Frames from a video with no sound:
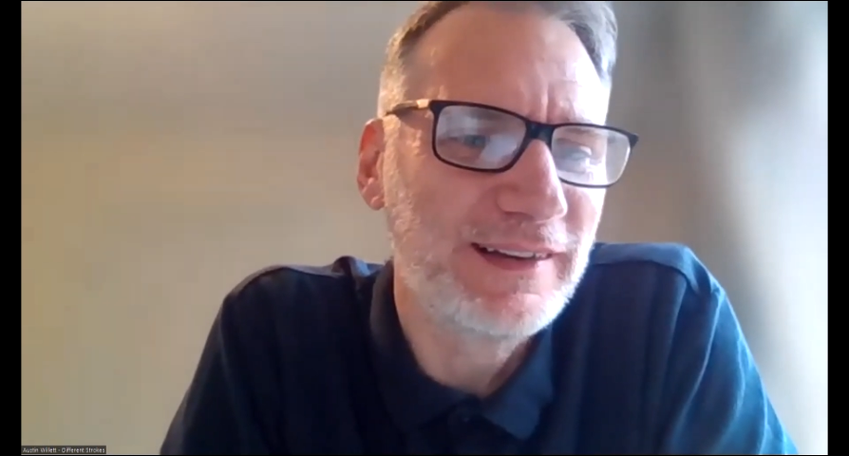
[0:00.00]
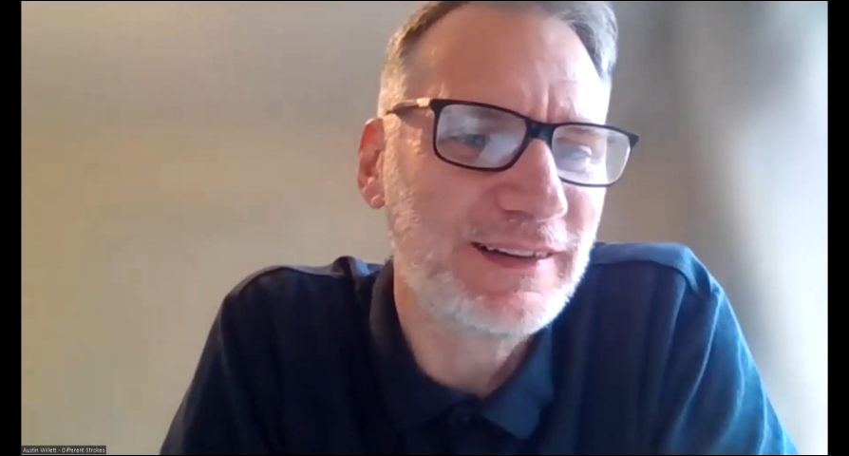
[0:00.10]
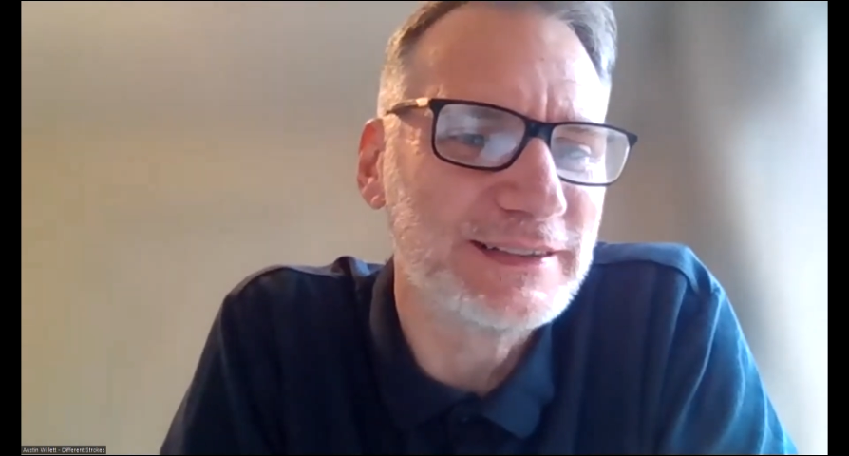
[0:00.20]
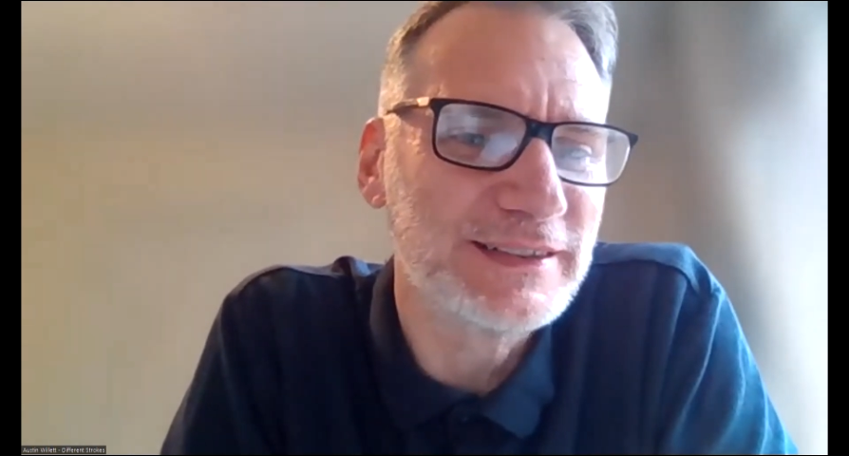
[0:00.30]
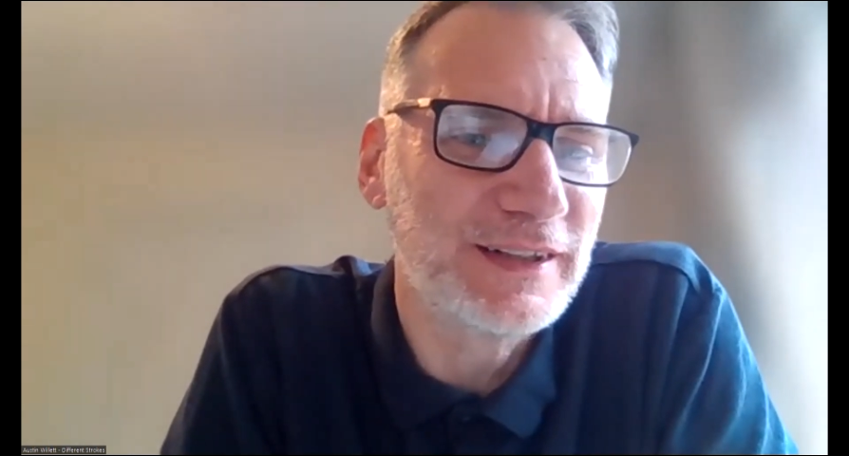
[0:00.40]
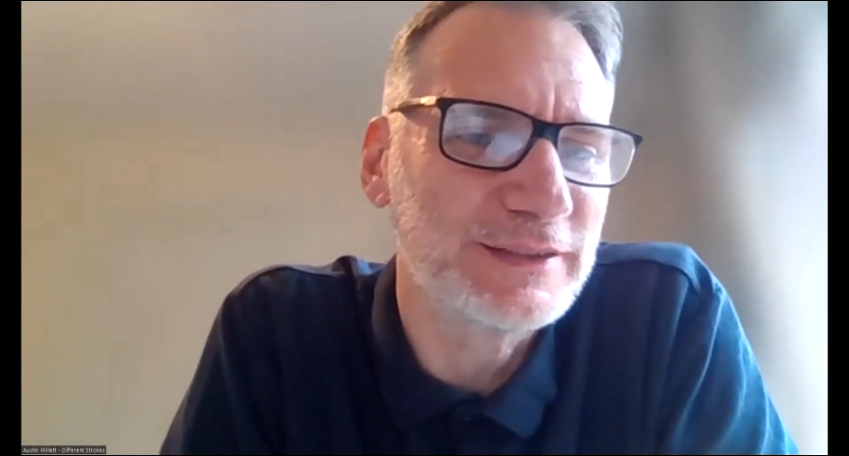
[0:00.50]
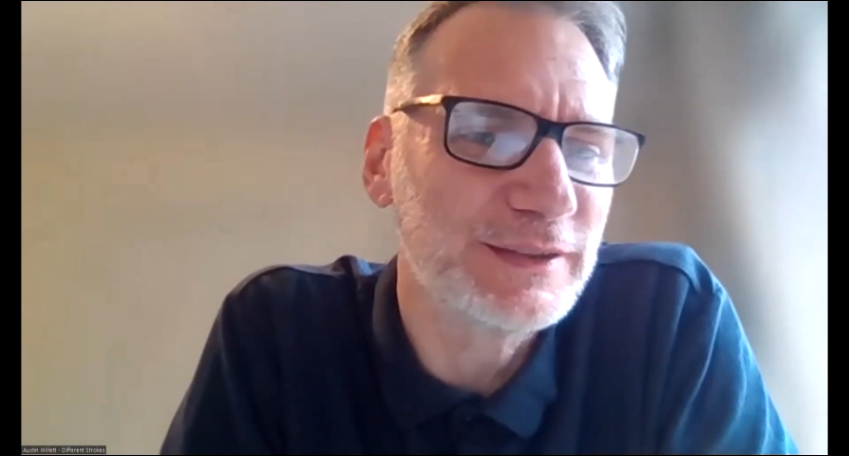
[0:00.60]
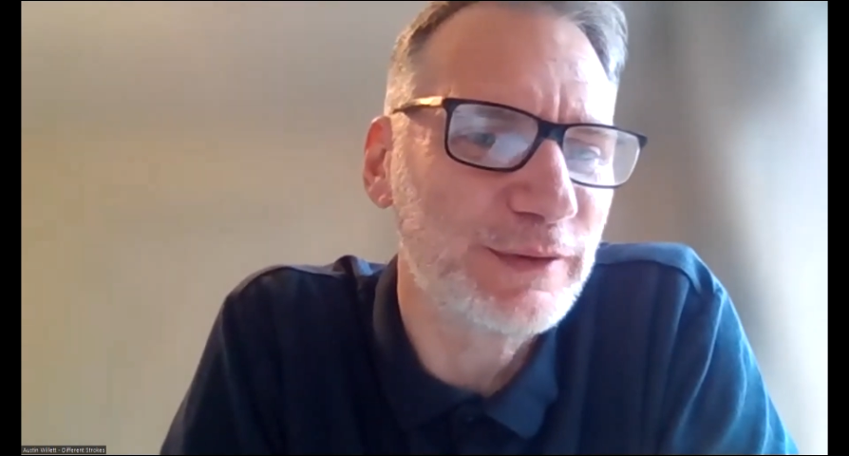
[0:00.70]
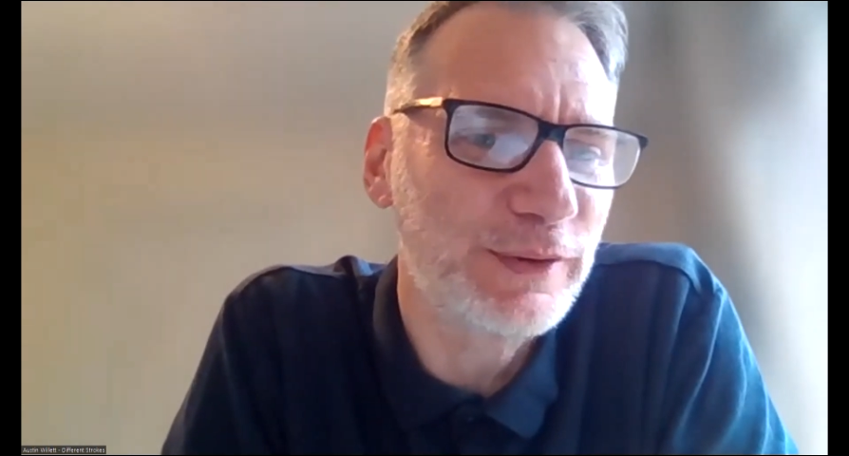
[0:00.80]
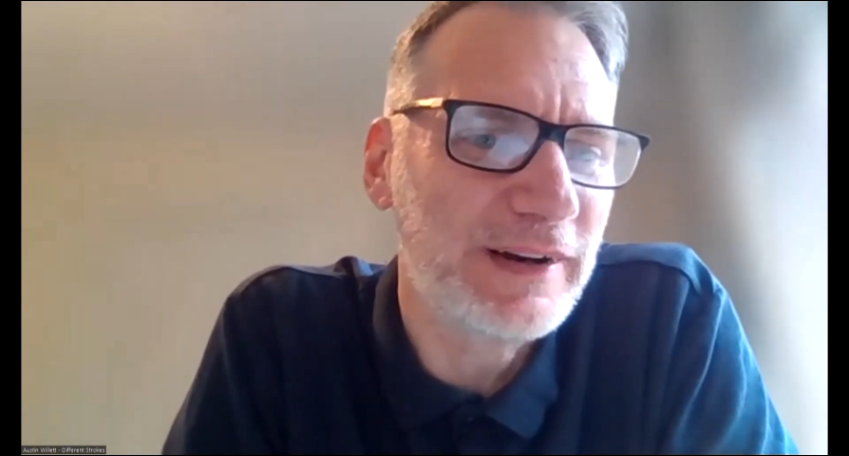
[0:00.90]
lots and lots
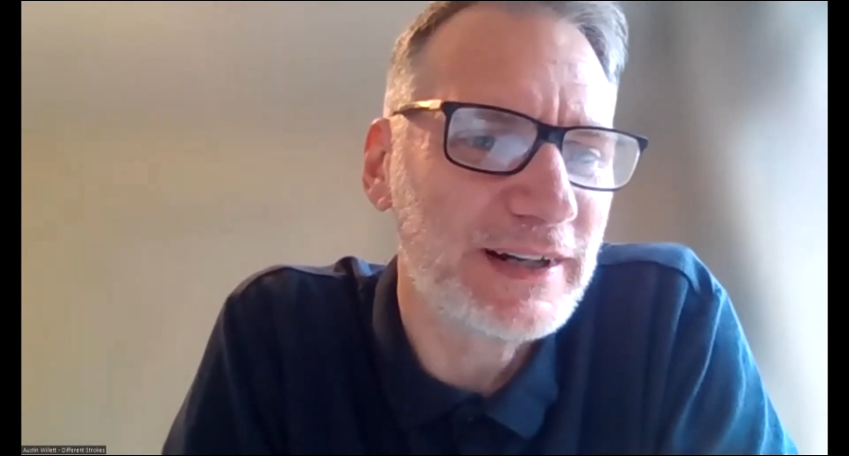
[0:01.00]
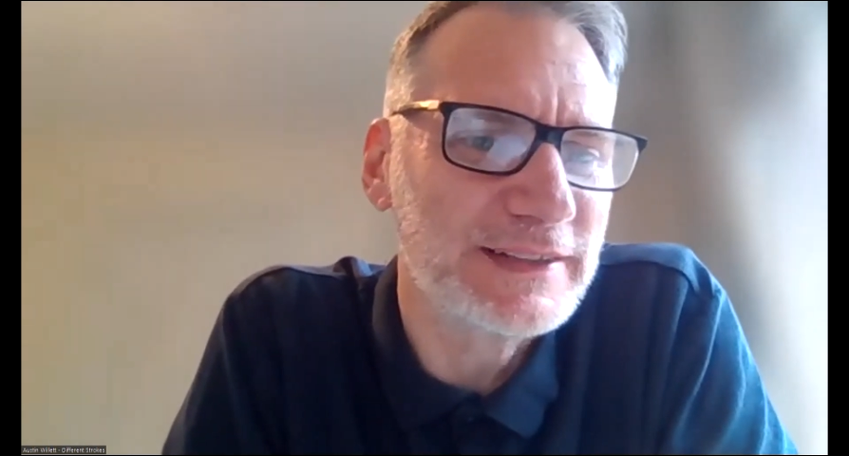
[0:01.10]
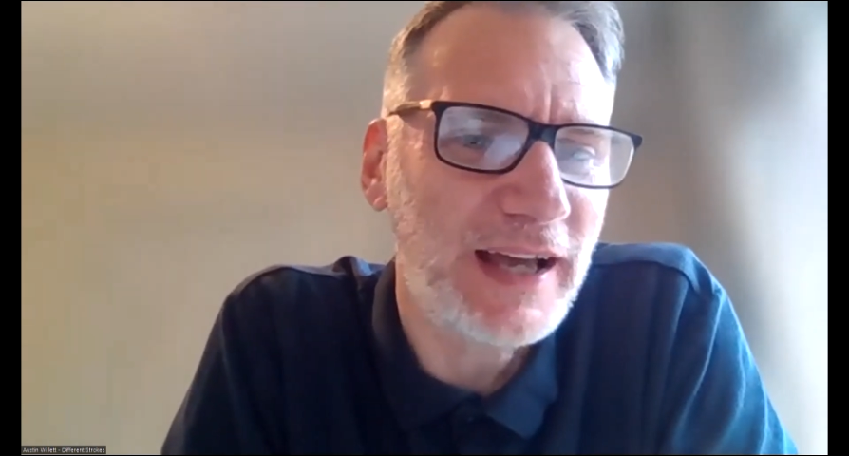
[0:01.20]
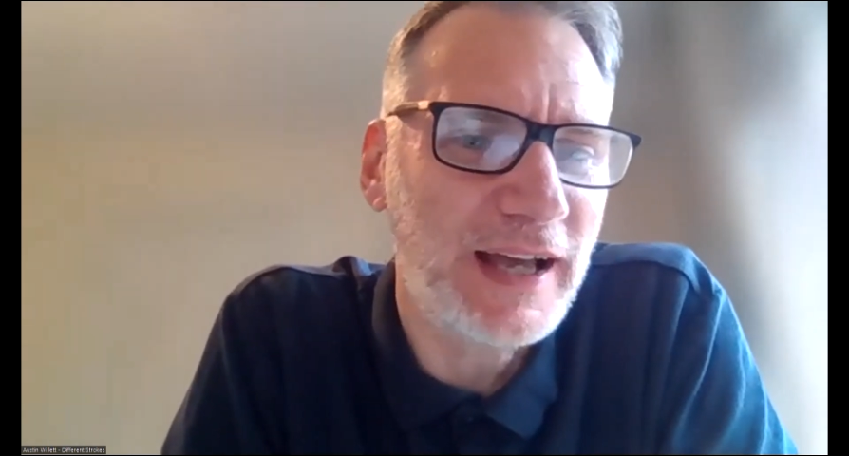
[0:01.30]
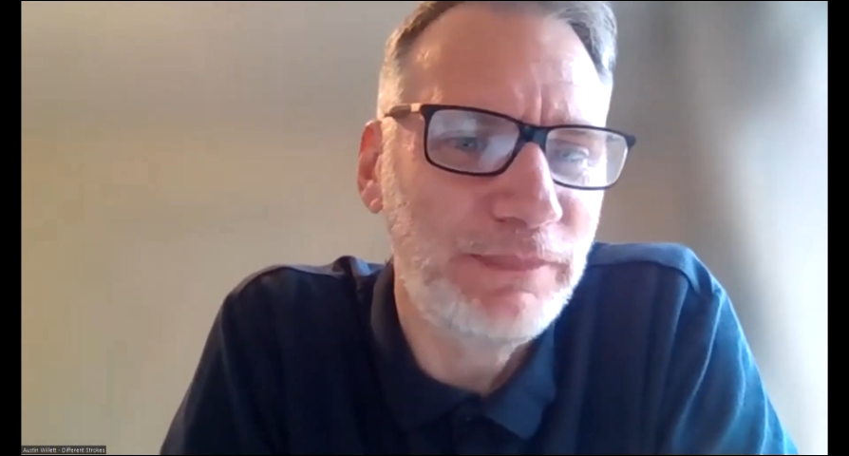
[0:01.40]
of queries.